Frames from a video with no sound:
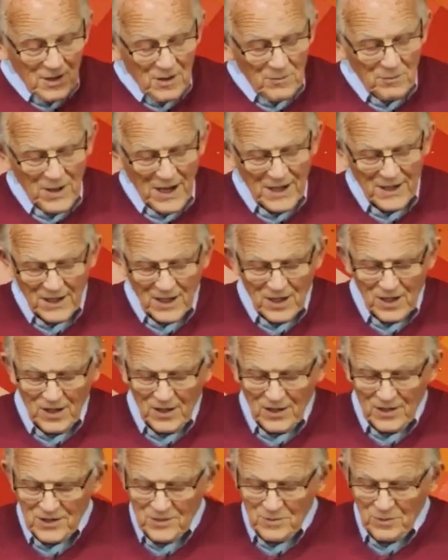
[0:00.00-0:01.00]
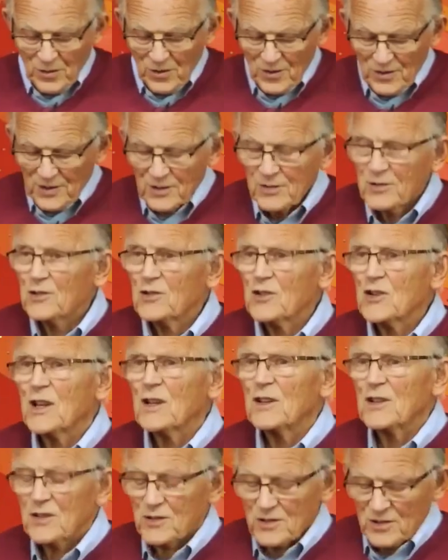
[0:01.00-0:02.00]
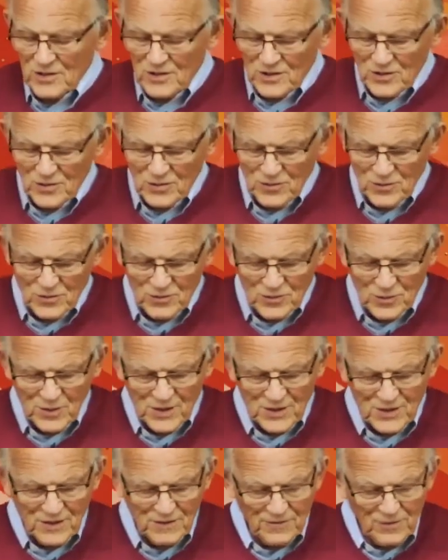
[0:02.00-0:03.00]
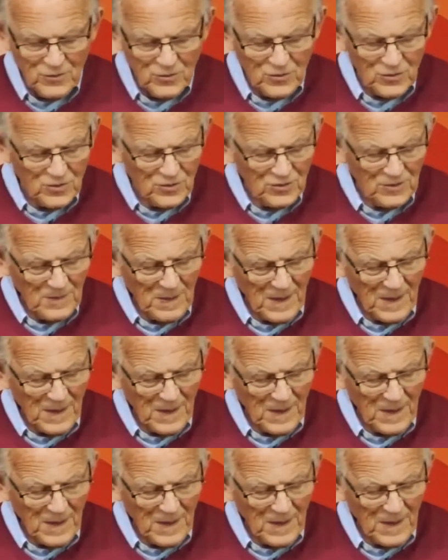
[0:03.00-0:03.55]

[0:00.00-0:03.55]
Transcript: Malachi is pointed to Genesis 2:24.